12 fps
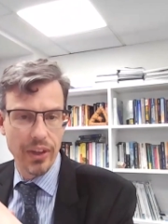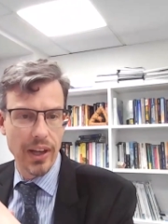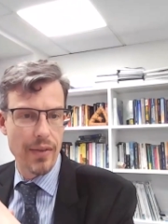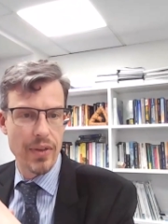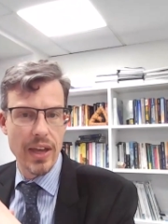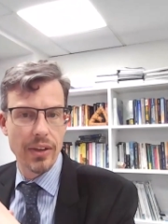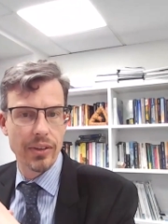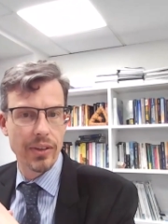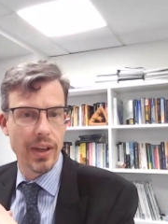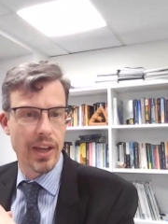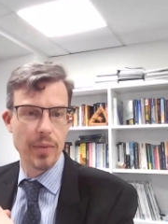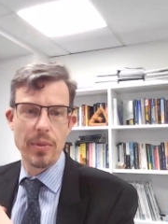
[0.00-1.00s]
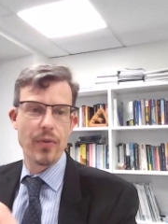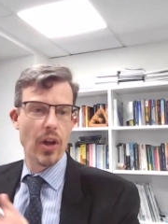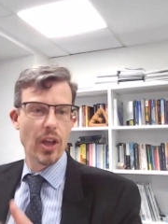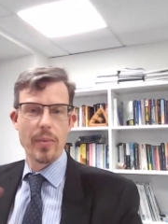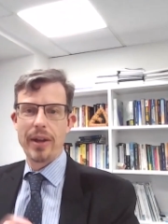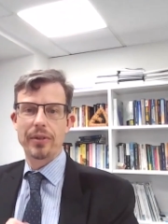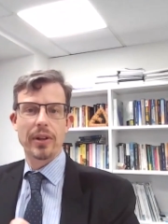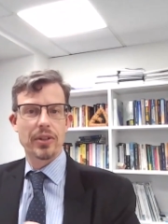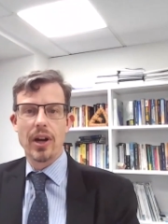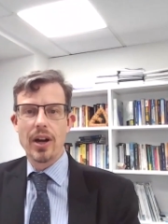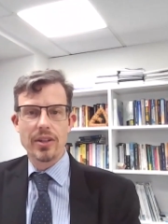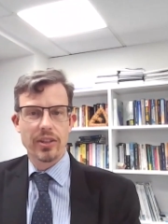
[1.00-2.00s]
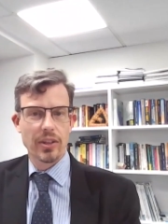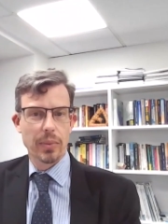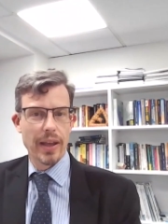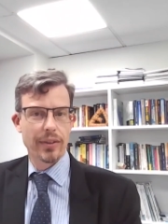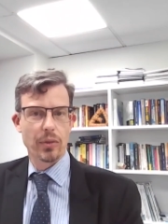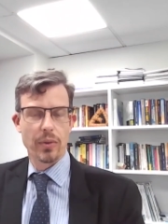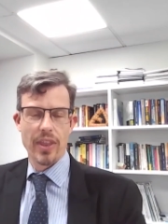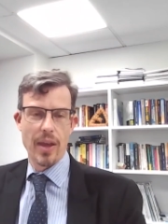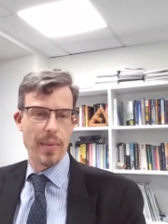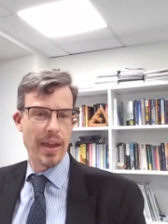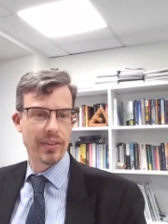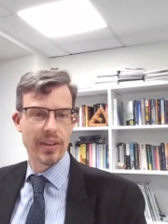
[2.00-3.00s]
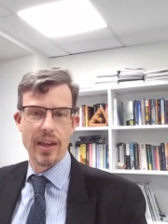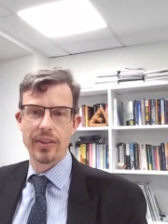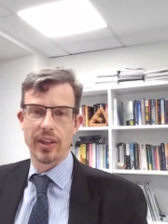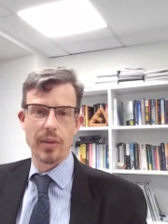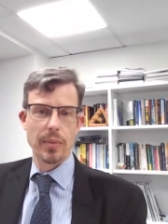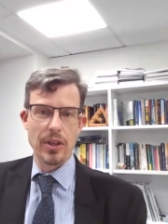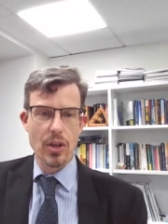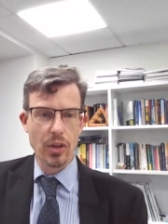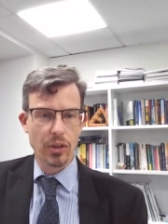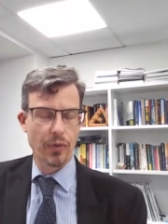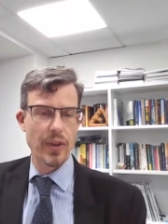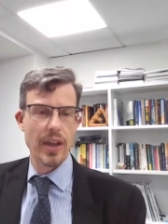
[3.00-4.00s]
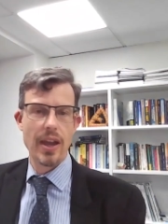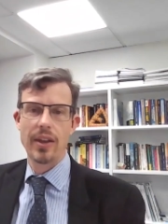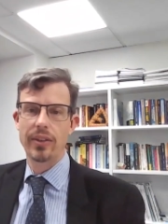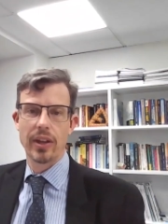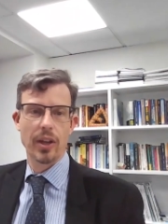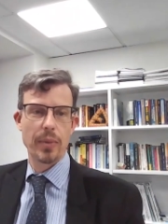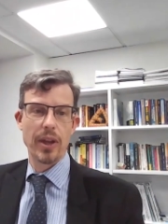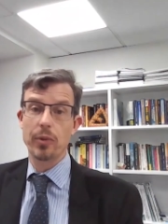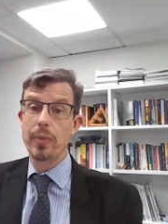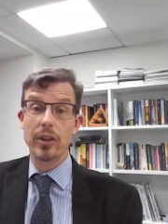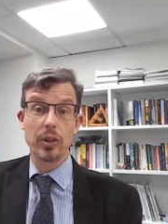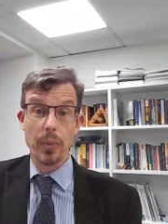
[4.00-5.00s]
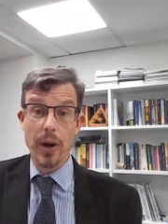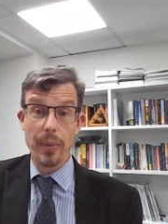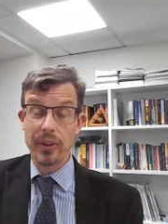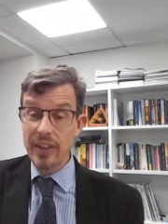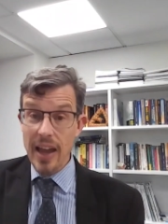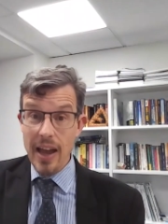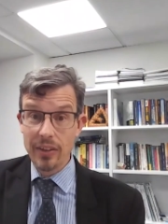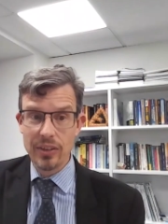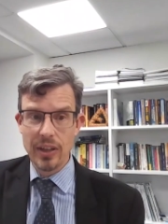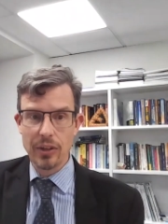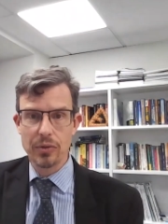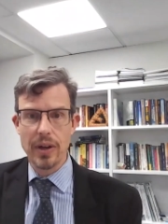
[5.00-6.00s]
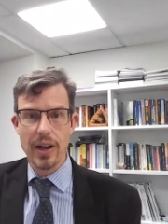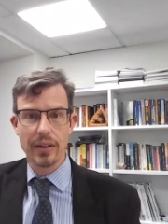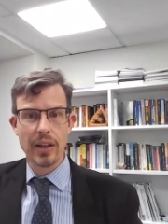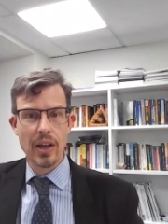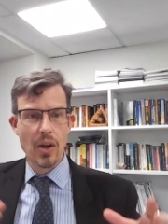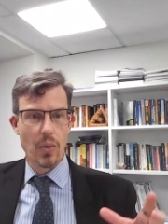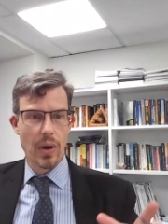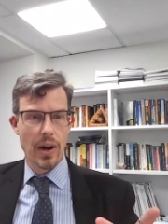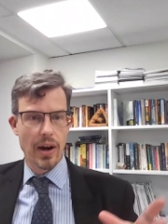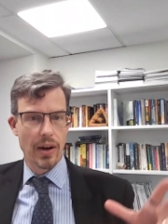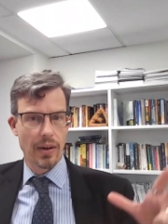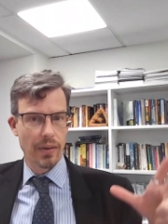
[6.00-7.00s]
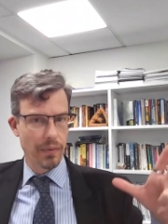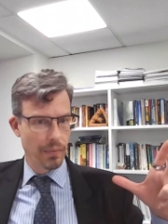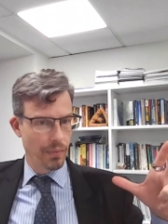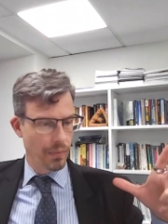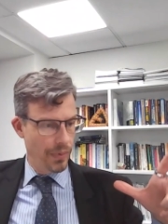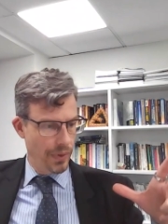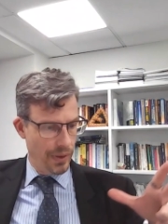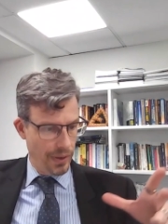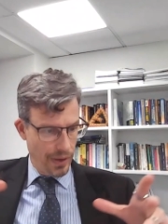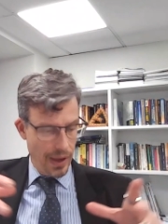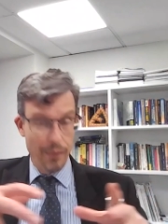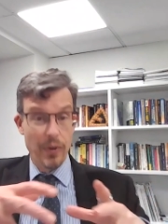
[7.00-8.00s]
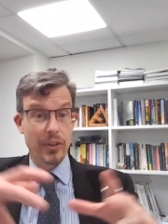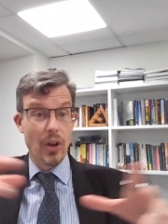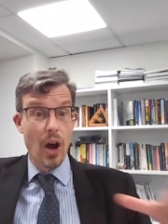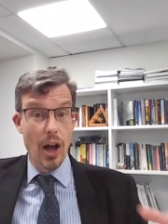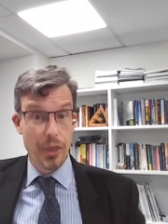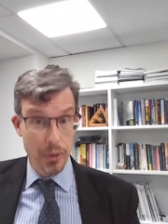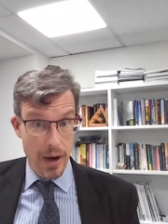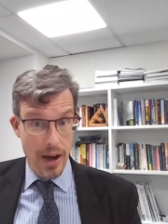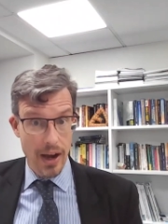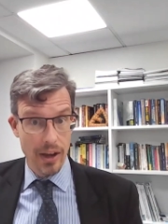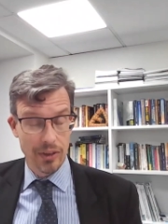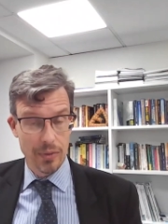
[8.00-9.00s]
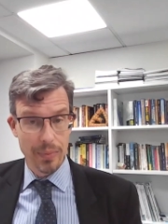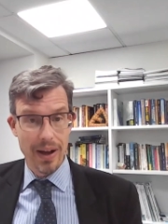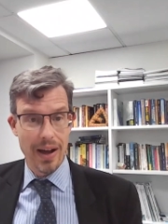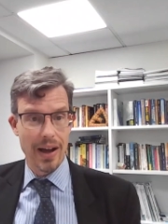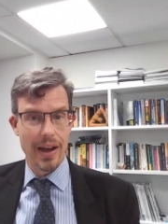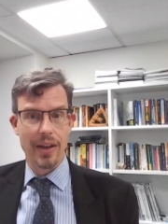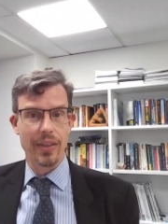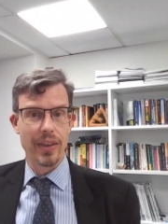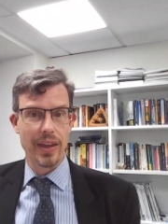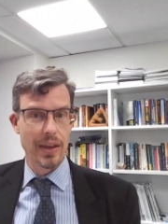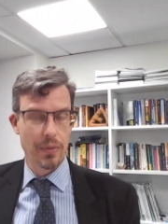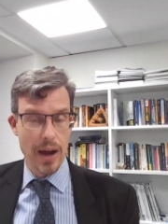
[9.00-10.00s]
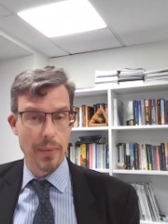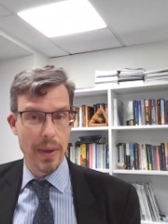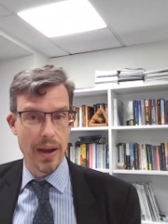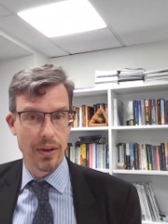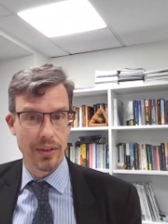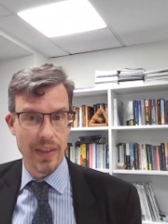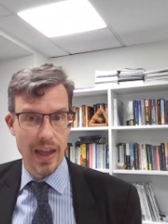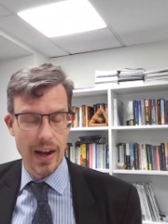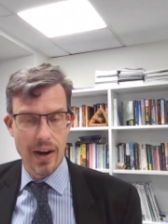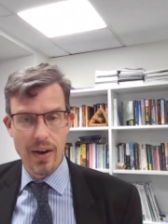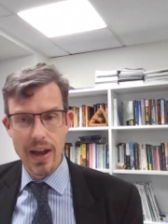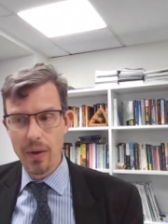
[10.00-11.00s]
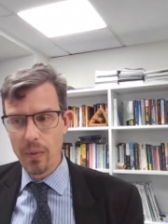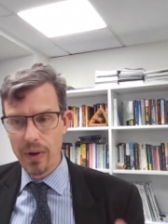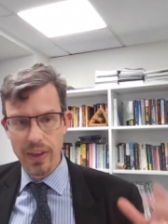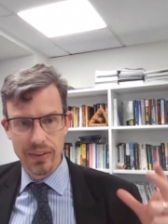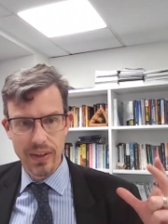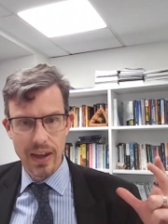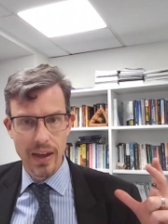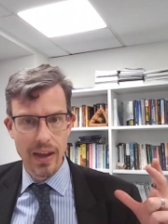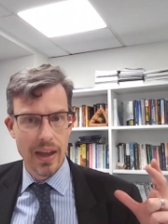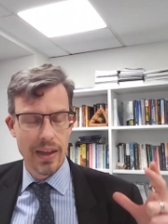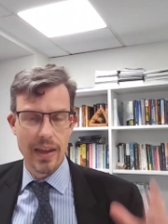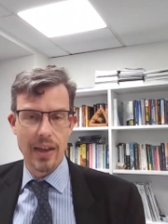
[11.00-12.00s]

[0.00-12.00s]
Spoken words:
on what the levy is. It can be volumetric charges in places where that makes sense. It could be user fees. It could be a special purpose tax district where if it's authorized by the ratepayers in that area where they say,